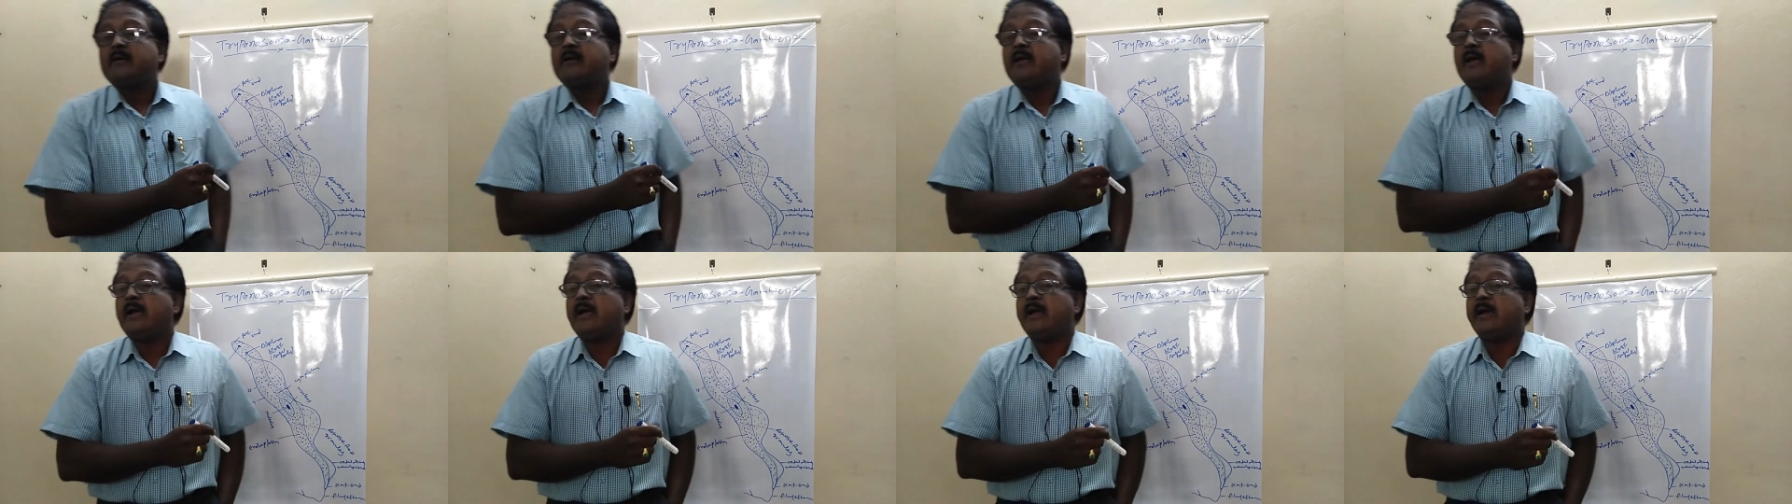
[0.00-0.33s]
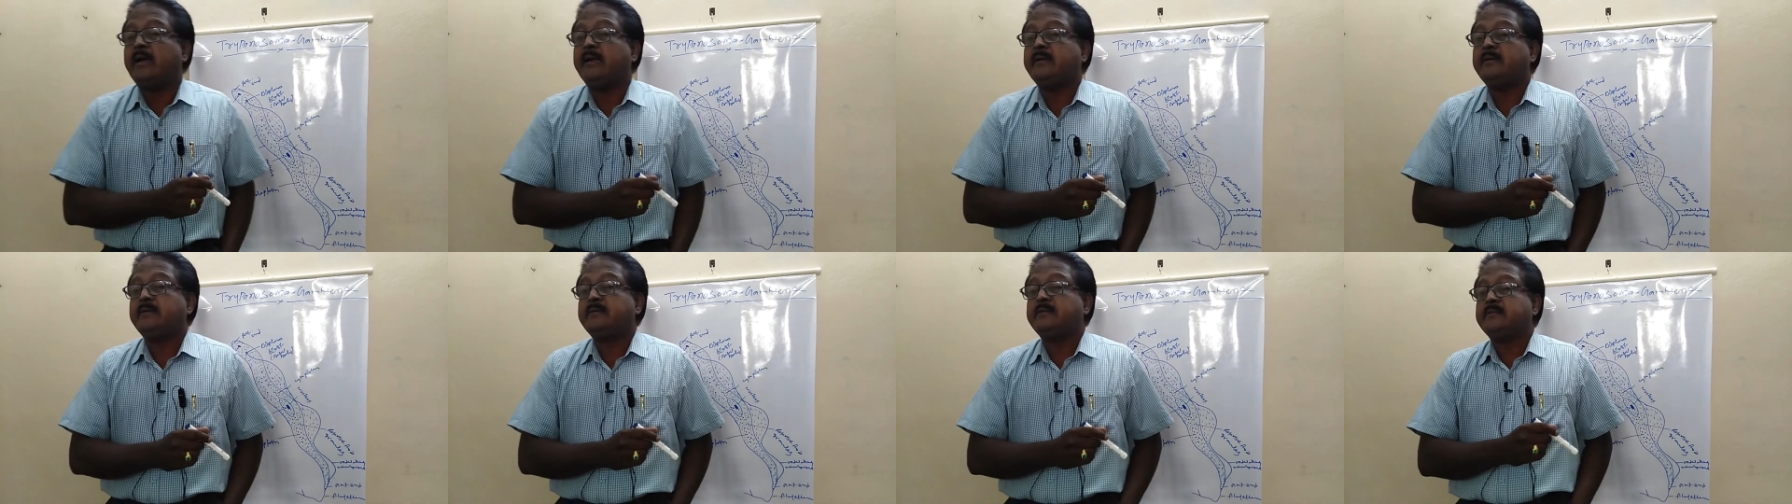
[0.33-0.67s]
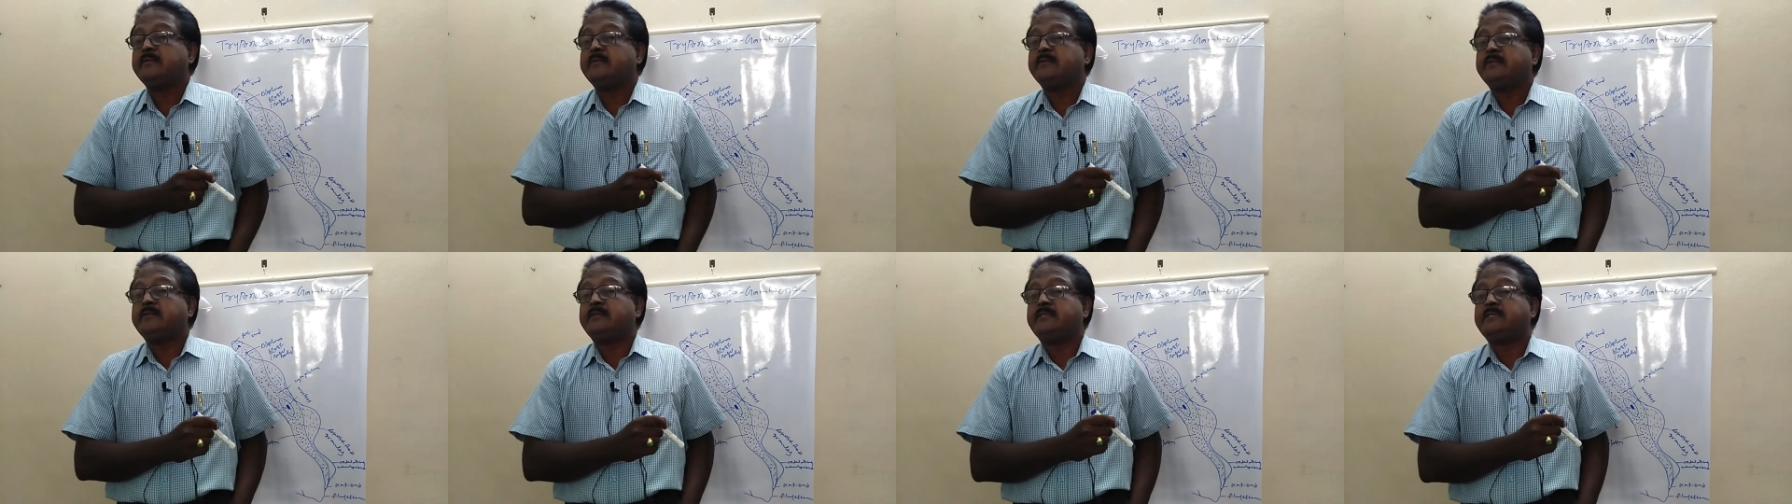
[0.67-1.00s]
and
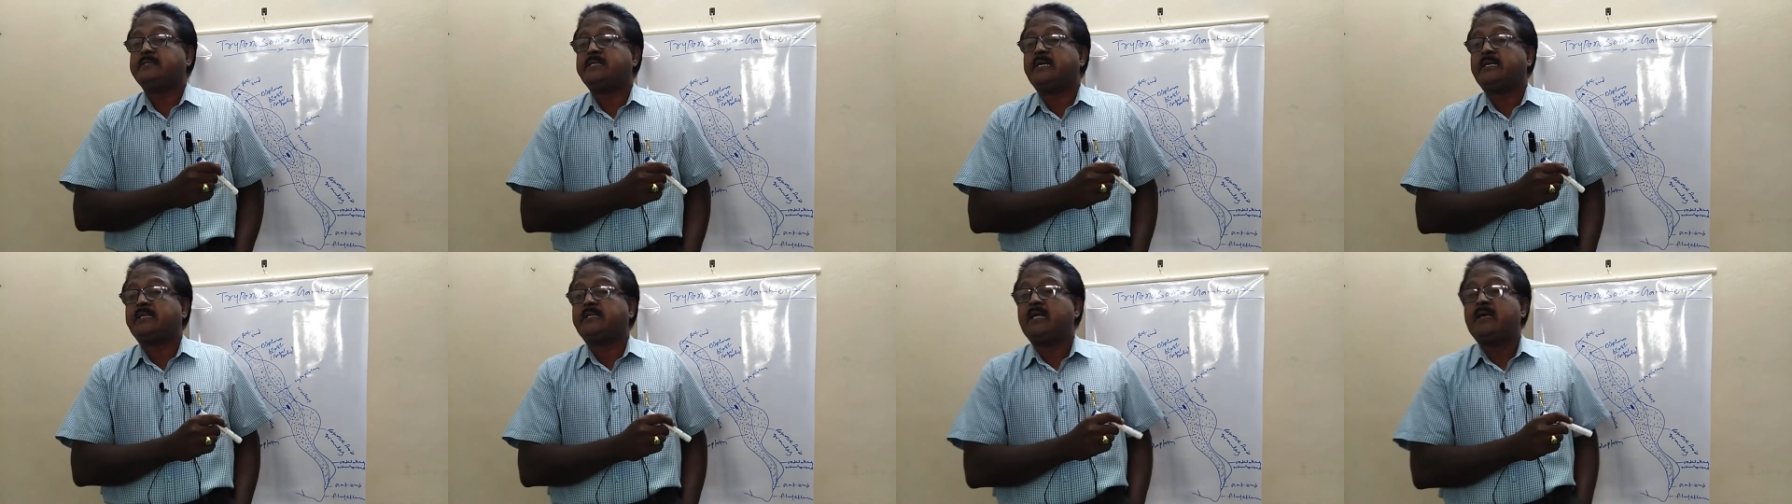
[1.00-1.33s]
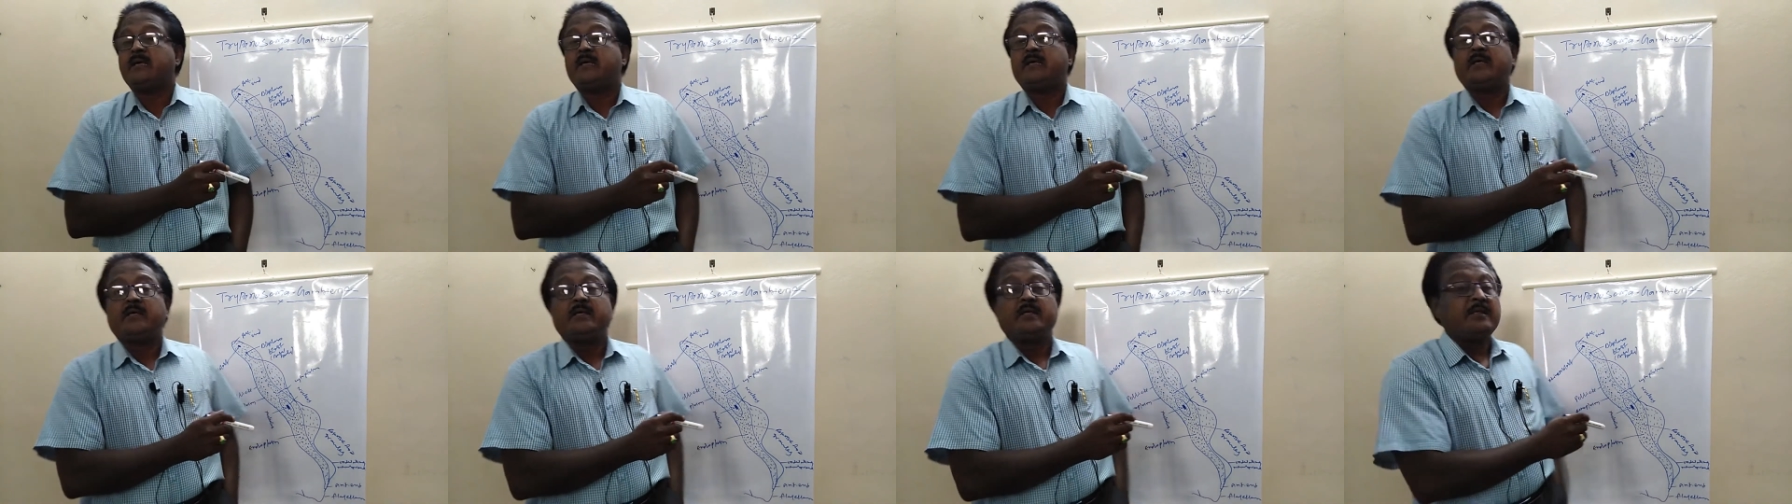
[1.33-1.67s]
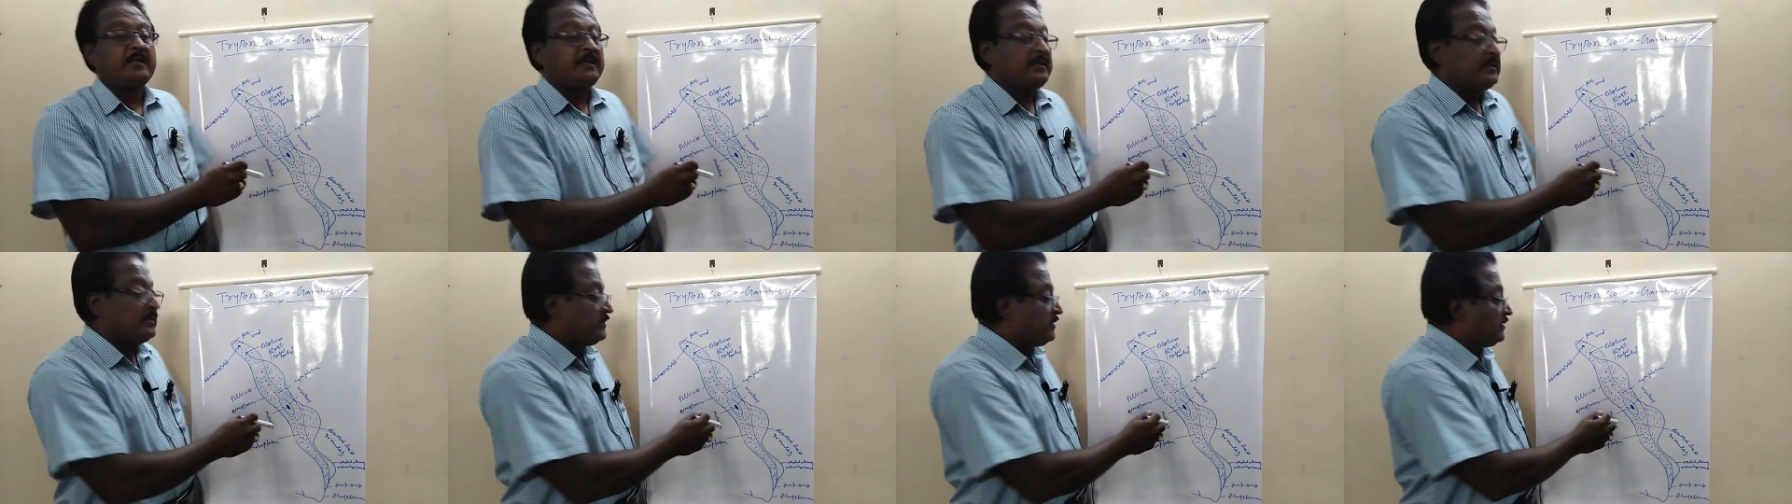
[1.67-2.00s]
these are the
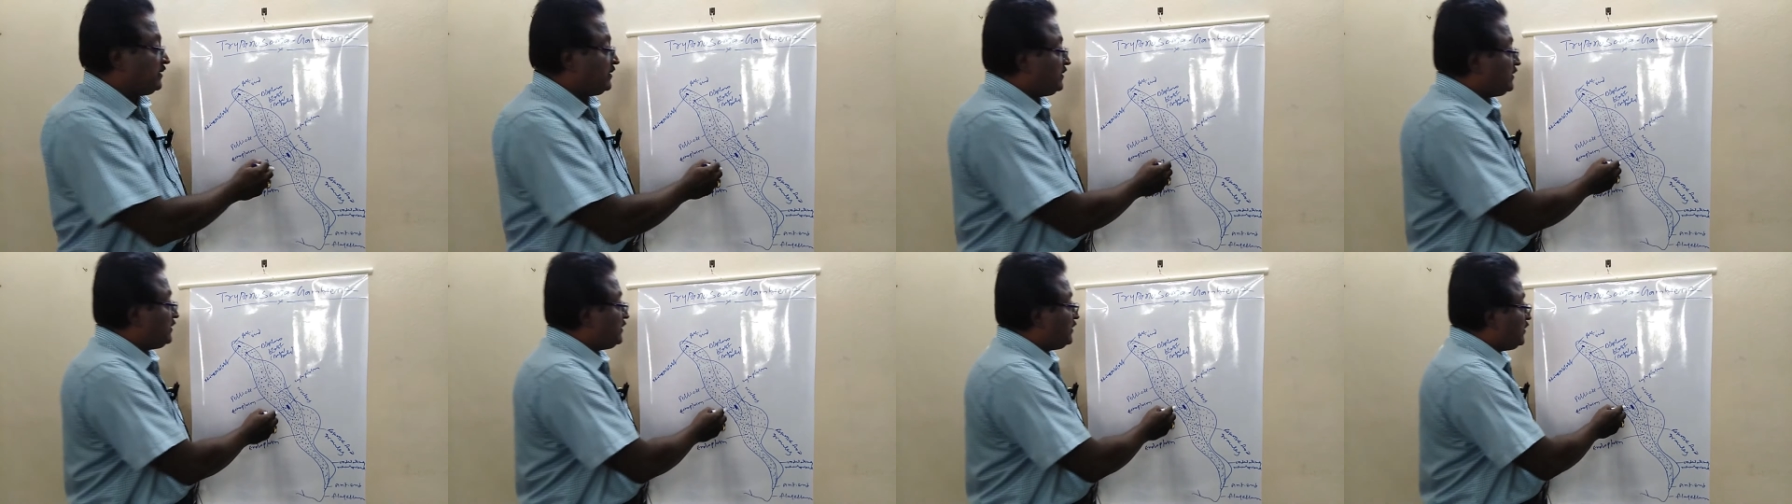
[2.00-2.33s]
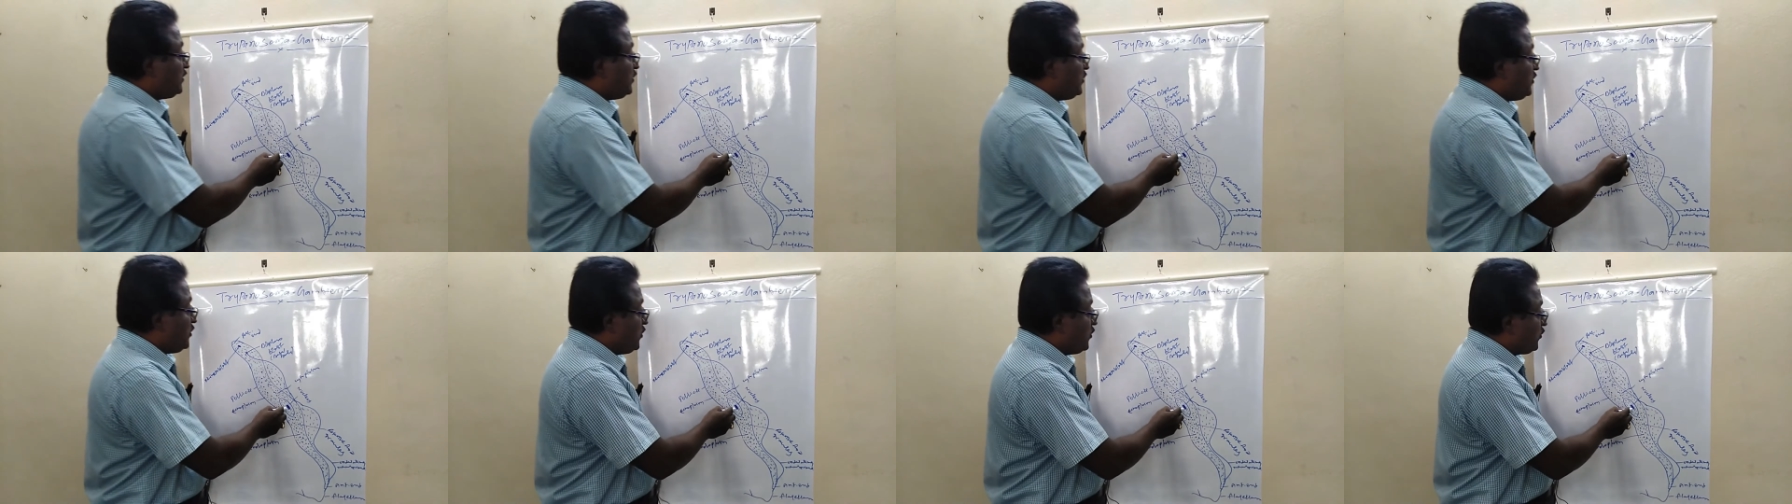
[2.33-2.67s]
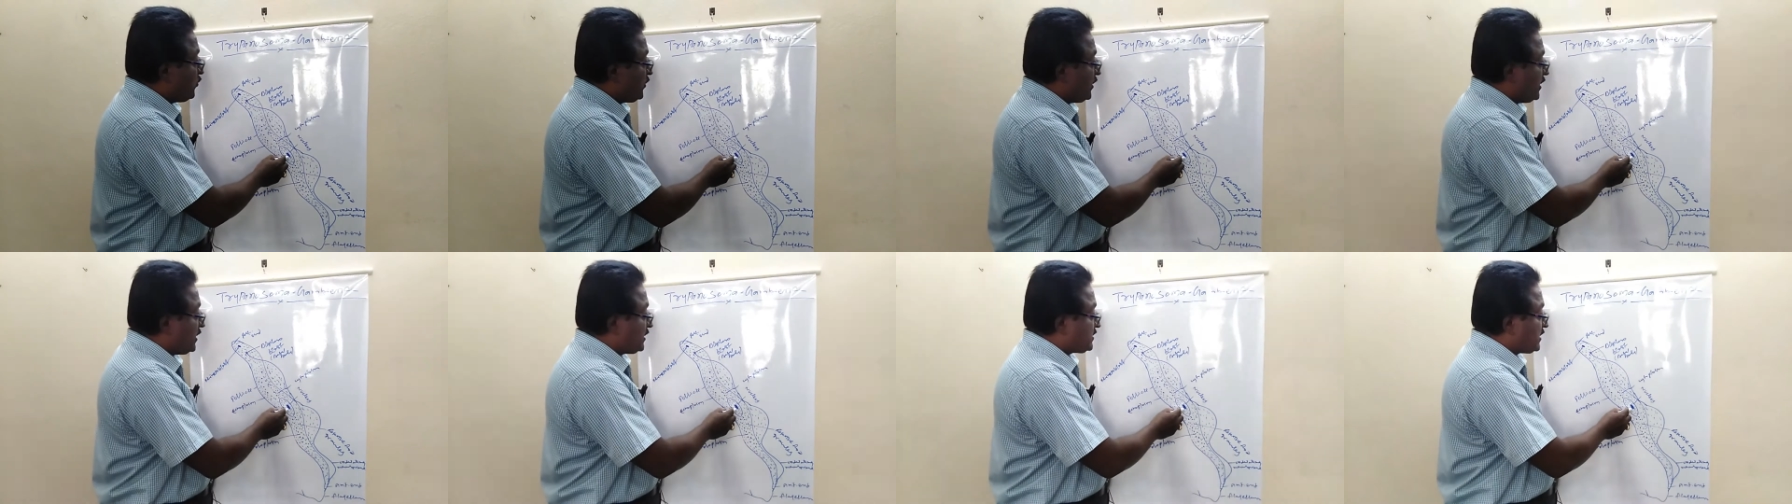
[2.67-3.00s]

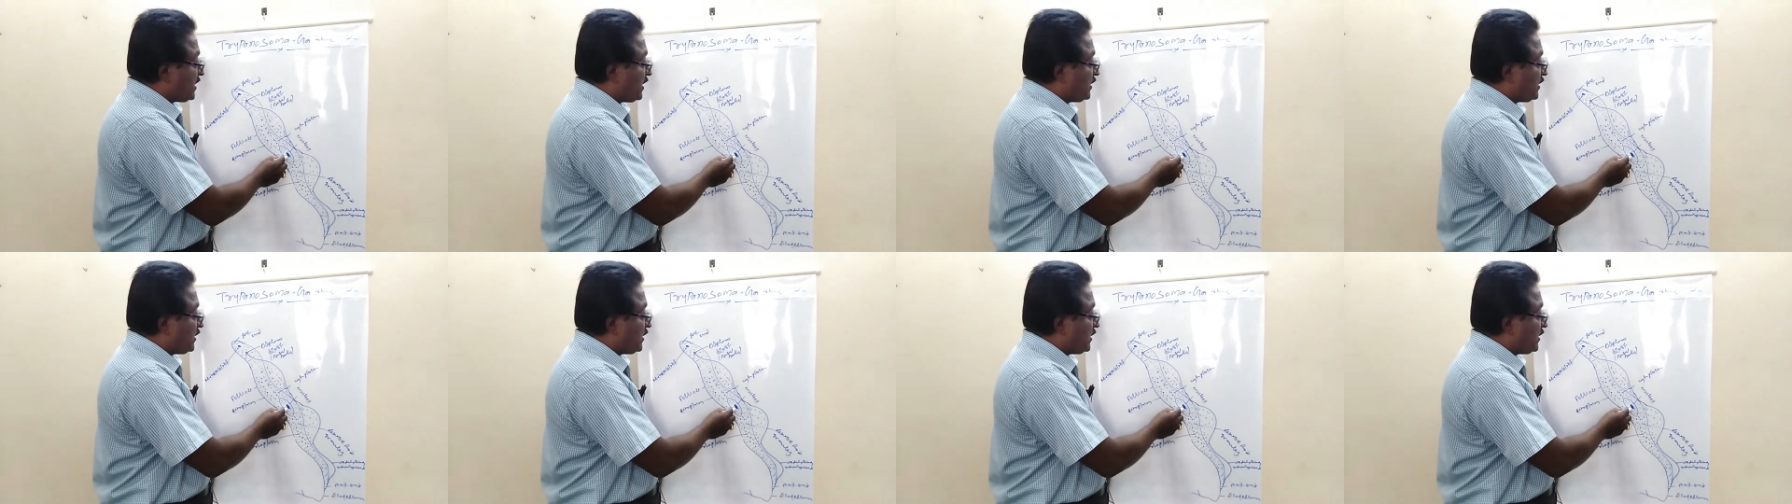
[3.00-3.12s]
nucleus